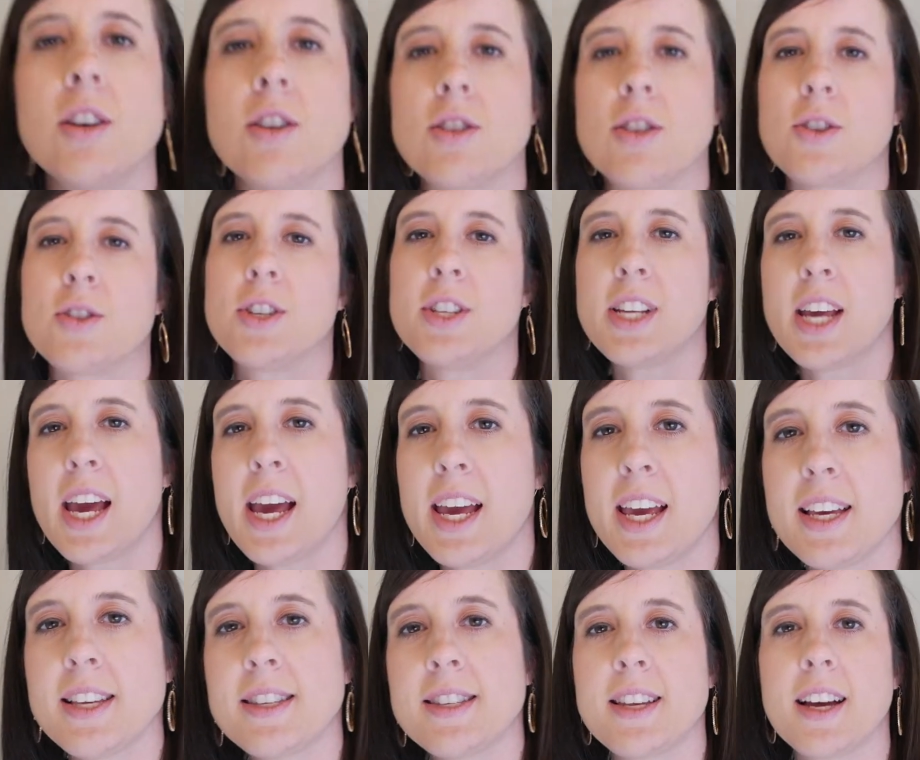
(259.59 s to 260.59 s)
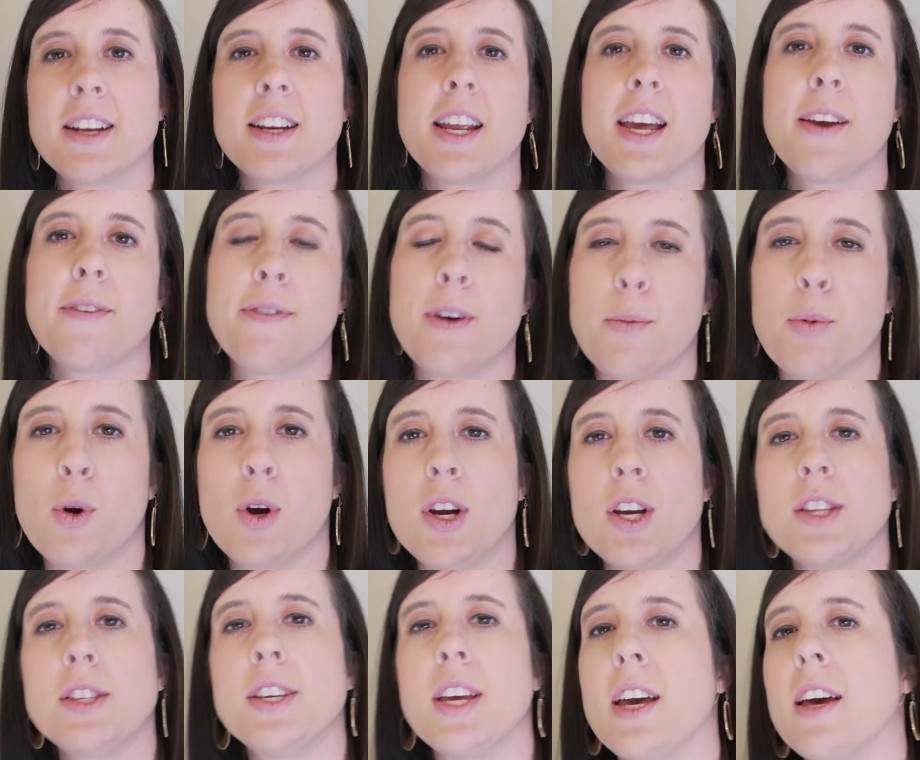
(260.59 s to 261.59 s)
So today is Sunday,
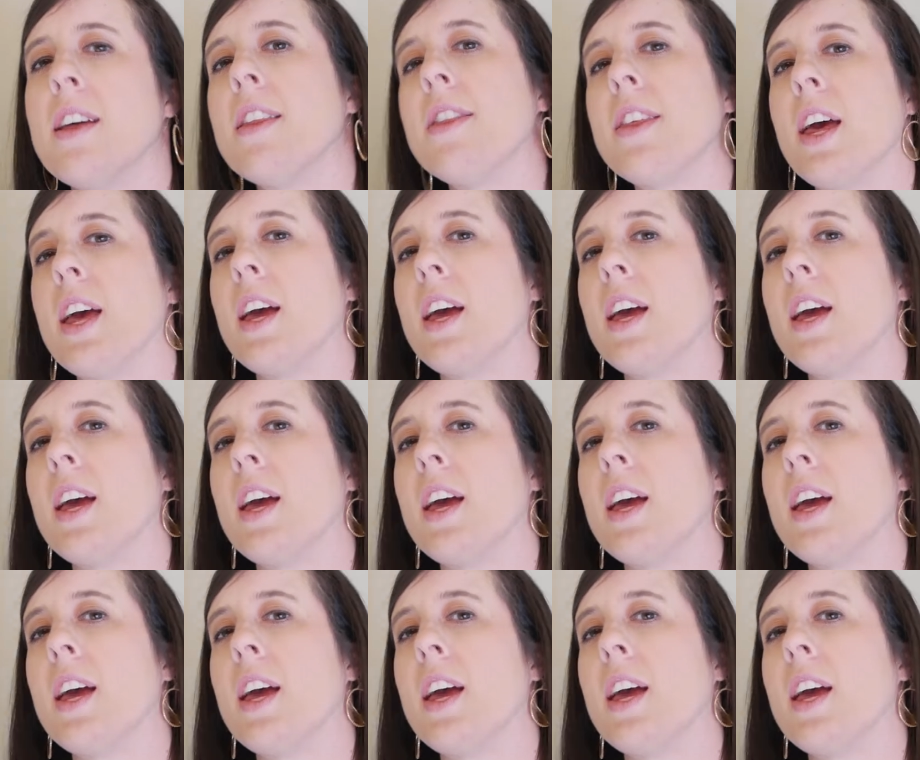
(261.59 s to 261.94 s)
February tenth,